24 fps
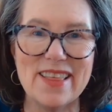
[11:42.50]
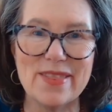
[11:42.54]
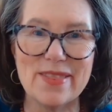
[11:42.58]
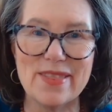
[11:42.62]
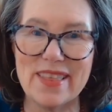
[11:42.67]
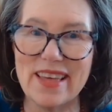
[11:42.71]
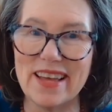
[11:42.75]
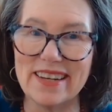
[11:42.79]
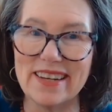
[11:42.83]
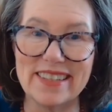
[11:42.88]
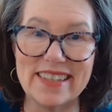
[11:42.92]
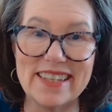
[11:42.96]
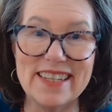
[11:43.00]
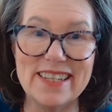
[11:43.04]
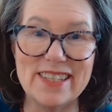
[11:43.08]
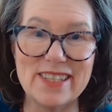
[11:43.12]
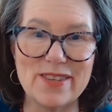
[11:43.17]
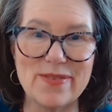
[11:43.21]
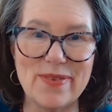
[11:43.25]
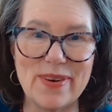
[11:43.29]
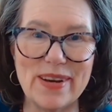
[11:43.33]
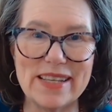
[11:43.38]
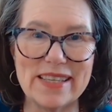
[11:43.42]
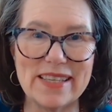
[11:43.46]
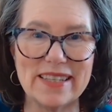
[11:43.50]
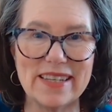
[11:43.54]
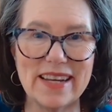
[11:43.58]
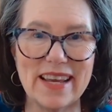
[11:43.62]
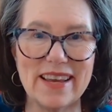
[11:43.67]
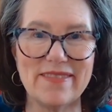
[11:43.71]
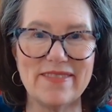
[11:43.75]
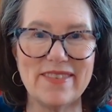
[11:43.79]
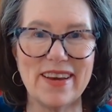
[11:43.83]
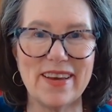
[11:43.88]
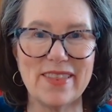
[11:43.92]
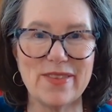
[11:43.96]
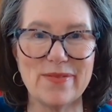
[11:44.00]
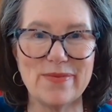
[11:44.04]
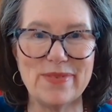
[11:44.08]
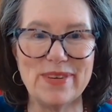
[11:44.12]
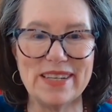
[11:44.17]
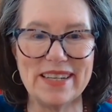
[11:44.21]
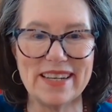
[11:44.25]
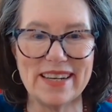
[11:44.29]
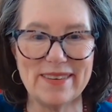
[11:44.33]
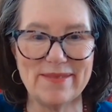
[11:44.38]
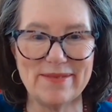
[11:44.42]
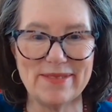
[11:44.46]
at least twice a day, if not 3
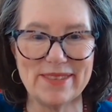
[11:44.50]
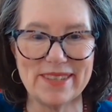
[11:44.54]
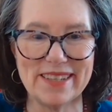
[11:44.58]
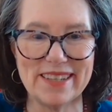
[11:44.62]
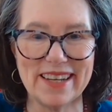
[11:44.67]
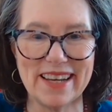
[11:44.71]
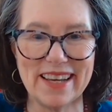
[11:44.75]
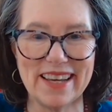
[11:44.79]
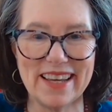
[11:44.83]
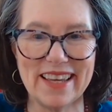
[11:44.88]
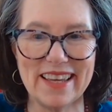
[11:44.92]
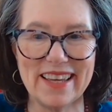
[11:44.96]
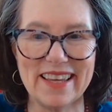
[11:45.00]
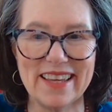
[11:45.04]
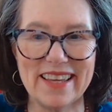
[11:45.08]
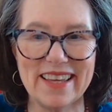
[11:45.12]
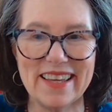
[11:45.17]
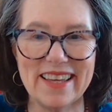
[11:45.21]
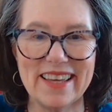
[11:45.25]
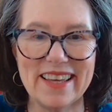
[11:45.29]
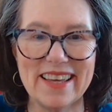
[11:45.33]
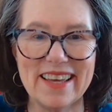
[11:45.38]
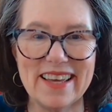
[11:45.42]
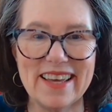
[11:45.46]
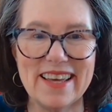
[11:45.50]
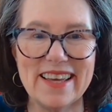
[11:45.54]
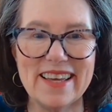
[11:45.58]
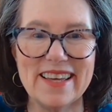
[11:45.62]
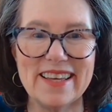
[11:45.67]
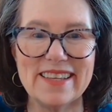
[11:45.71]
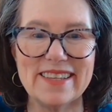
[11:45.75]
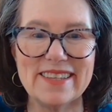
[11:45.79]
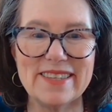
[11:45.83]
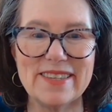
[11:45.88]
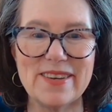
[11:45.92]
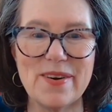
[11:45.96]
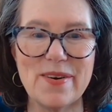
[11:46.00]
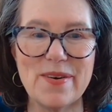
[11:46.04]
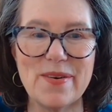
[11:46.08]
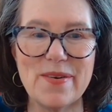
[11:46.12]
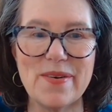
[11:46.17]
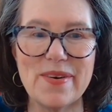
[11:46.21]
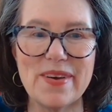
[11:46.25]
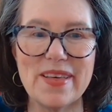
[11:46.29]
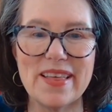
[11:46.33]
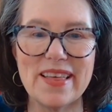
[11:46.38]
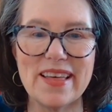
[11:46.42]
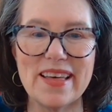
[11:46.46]
times a day.
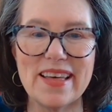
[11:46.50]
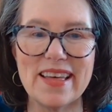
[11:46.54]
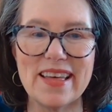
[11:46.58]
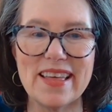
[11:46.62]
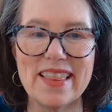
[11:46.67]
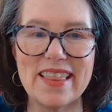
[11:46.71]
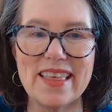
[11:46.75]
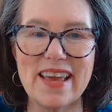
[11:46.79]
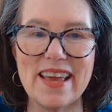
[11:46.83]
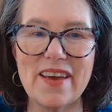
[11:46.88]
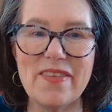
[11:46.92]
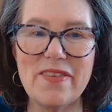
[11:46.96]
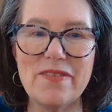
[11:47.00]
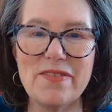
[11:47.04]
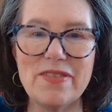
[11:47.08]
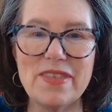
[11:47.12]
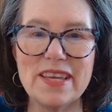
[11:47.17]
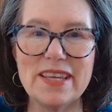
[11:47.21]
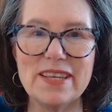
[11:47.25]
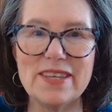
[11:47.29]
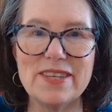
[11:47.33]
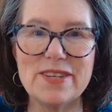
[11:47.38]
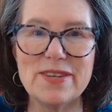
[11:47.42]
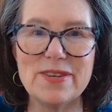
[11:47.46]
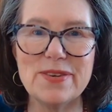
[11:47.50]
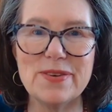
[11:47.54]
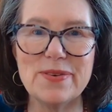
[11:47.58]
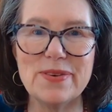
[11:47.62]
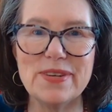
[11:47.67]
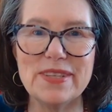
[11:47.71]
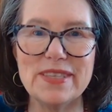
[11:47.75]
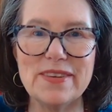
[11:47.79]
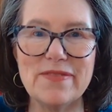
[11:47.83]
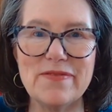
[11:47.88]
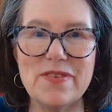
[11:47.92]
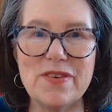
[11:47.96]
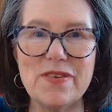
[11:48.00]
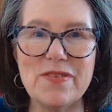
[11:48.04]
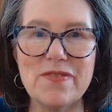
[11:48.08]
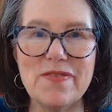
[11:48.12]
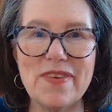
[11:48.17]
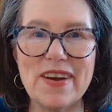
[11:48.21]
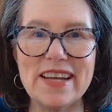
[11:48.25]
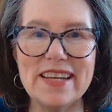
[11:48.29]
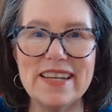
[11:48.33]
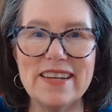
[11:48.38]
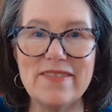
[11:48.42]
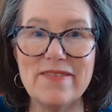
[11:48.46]
So the other thing too is if you're
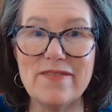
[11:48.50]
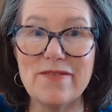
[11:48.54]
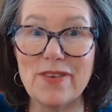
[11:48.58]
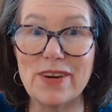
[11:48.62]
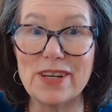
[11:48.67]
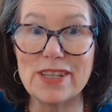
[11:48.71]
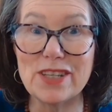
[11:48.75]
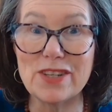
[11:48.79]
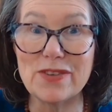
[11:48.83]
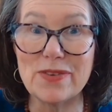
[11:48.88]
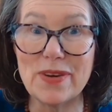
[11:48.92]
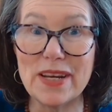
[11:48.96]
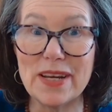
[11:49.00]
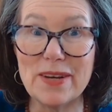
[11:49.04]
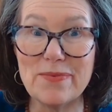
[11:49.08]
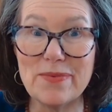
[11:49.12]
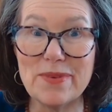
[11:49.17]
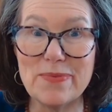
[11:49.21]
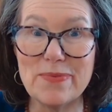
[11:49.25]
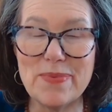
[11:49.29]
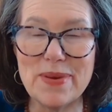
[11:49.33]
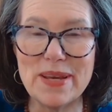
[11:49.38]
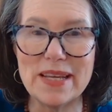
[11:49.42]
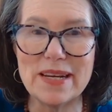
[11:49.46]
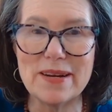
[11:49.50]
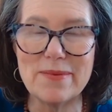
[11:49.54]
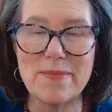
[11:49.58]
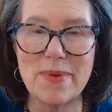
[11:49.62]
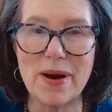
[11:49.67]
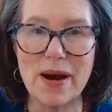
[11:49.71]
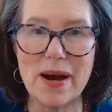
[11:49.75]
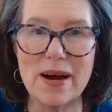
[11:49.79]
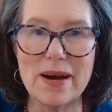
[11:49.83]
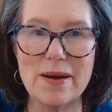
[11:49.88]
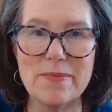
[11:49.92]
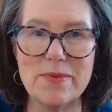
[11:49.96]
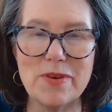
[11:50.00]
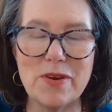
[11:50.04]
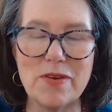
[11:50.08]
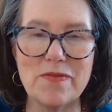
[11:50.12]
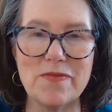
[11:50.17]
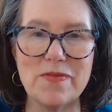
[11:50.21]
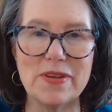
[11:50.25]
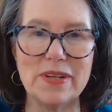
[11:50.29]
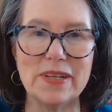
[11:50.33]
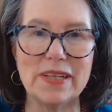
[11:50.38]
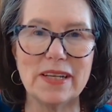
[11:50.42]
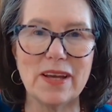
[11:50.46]
finding frustrated with being a mom, or you're
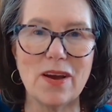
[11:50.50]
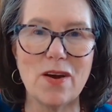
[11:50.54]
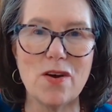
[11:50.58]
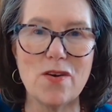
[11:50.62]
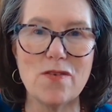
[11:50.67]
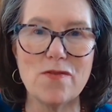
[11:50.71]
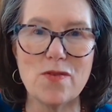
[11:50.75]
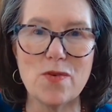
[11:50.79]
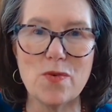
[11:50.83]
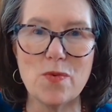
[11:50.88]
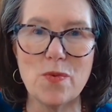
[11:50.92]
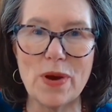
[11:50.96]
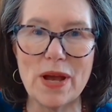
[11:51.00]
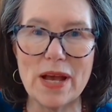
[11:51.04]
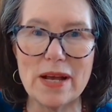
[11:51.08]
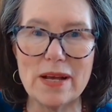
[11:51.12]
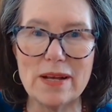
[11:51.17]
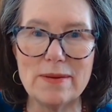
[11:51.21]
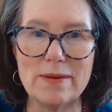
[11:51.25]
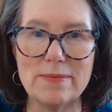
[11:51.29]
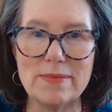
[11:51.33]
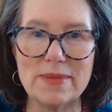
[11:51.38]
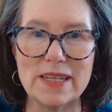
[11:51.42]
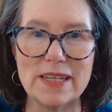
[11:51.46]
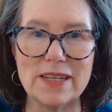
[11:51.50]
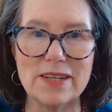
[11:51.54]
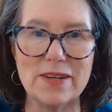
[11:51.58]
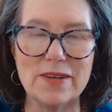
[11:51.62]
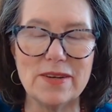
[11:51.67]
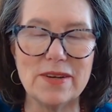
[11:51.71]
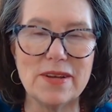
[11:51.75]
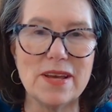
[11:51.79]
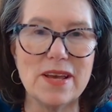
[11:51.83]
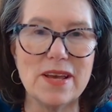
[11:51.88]
feeling overwhelmed and you